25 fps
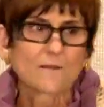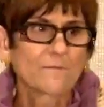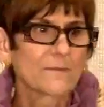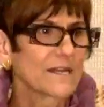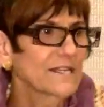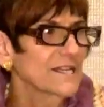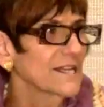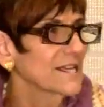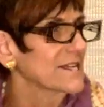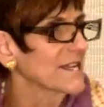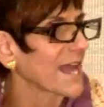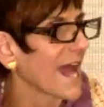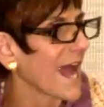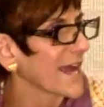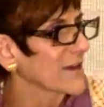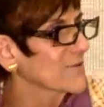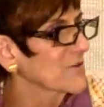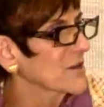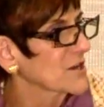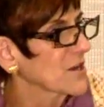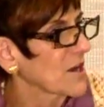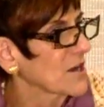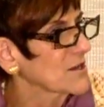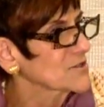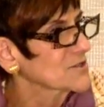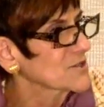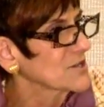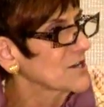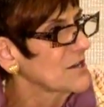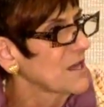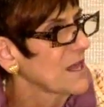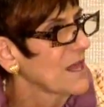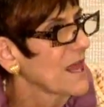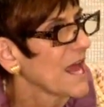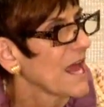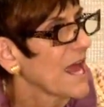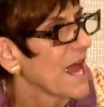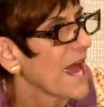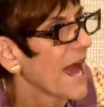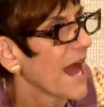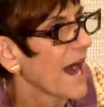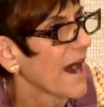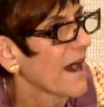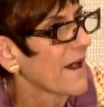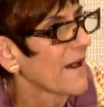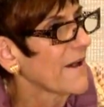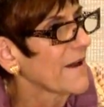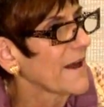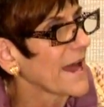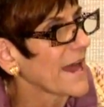Committee in Agriculture
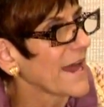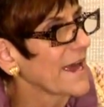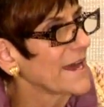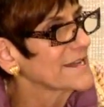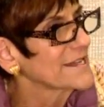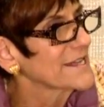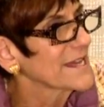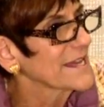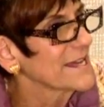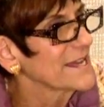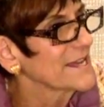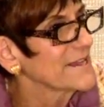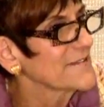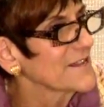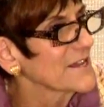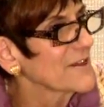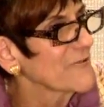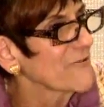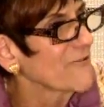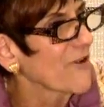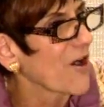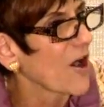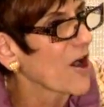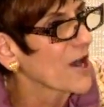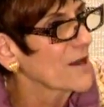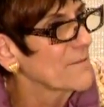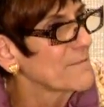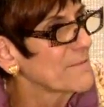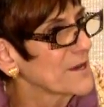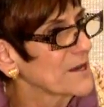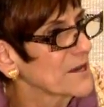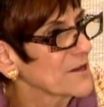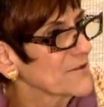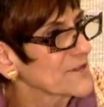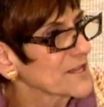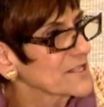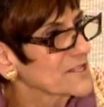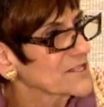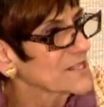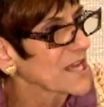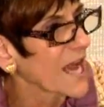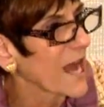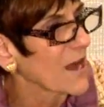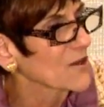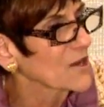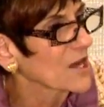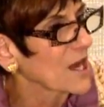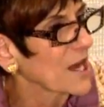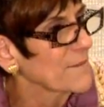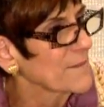uh, and in the Farm Bill that's
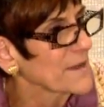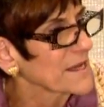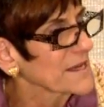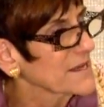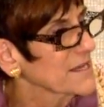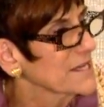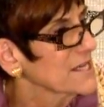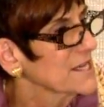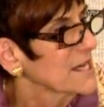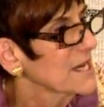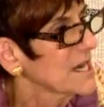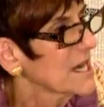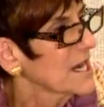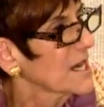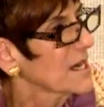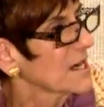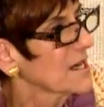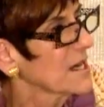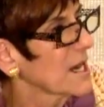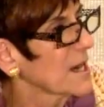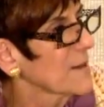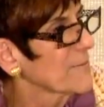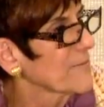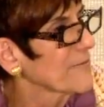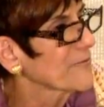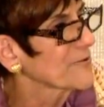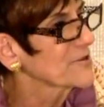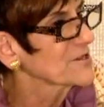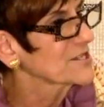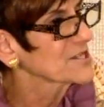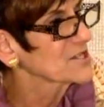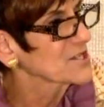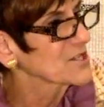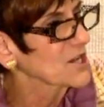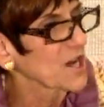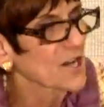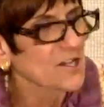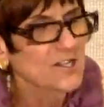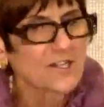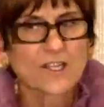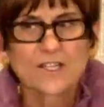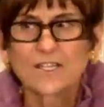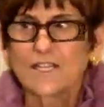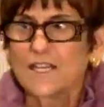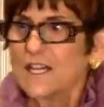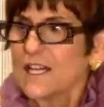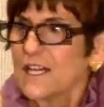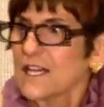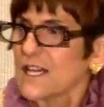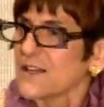now coming uh, up for
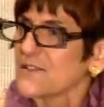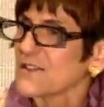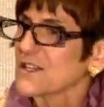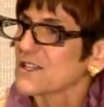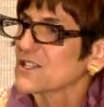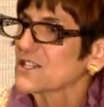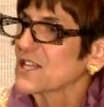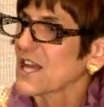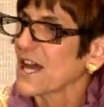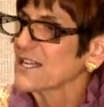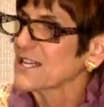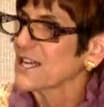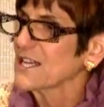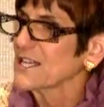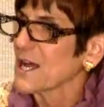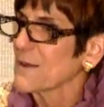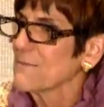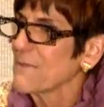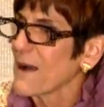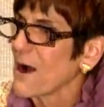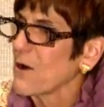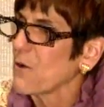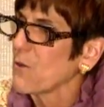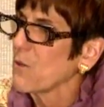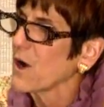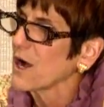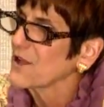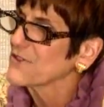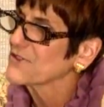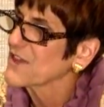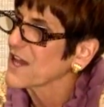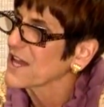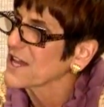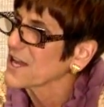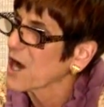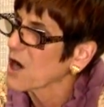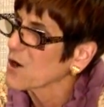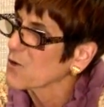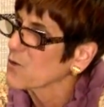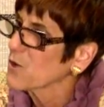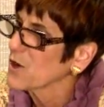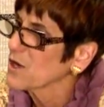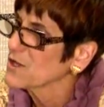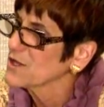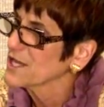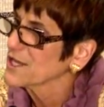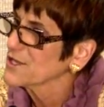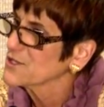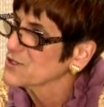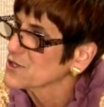discussion in the Senate about what they are
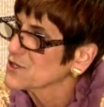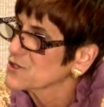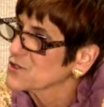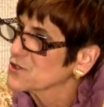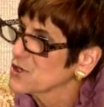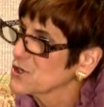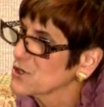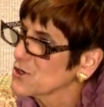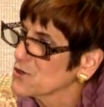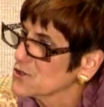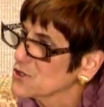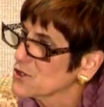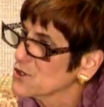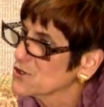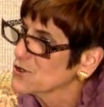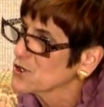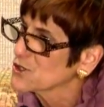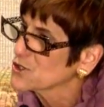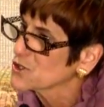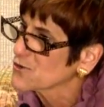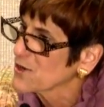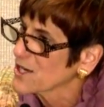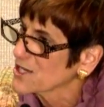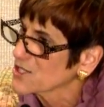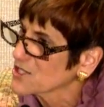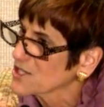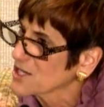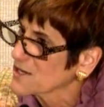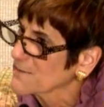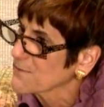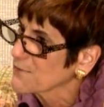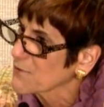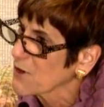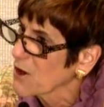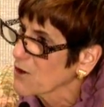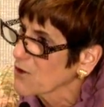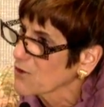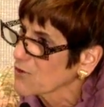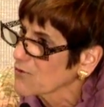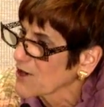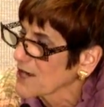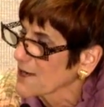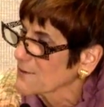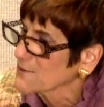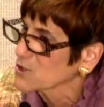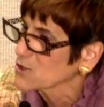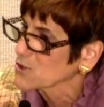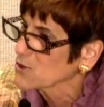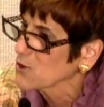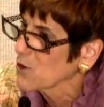willing to do to nutrition
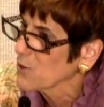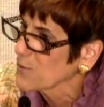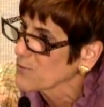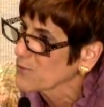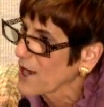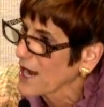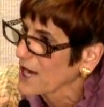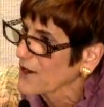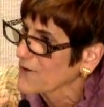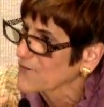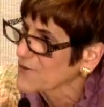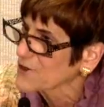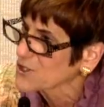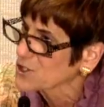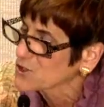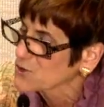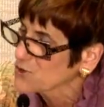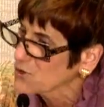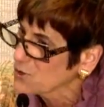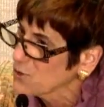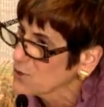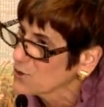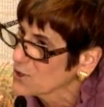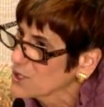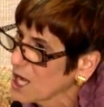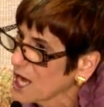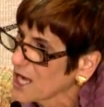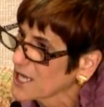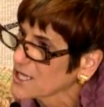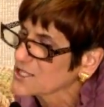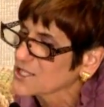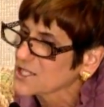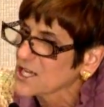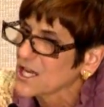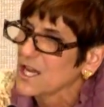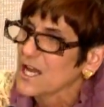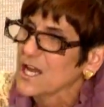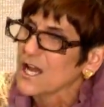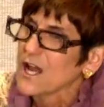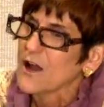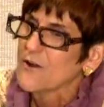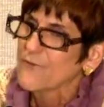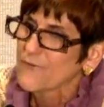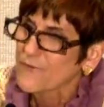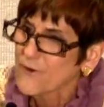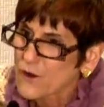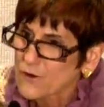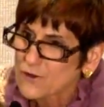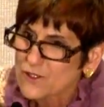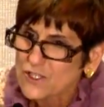programs, school breakfast, school lunch,
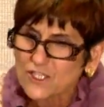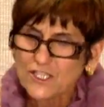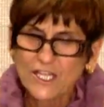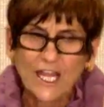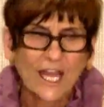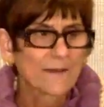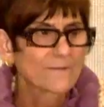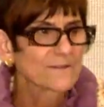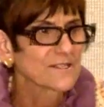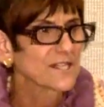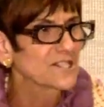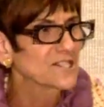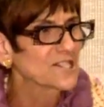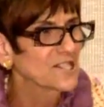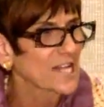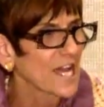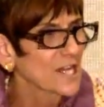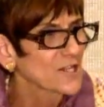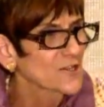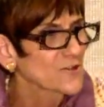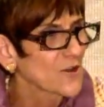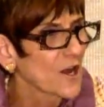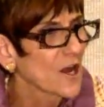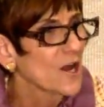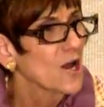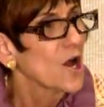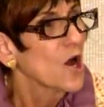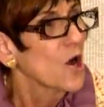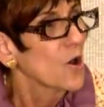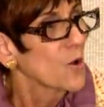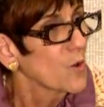food stamps, etc.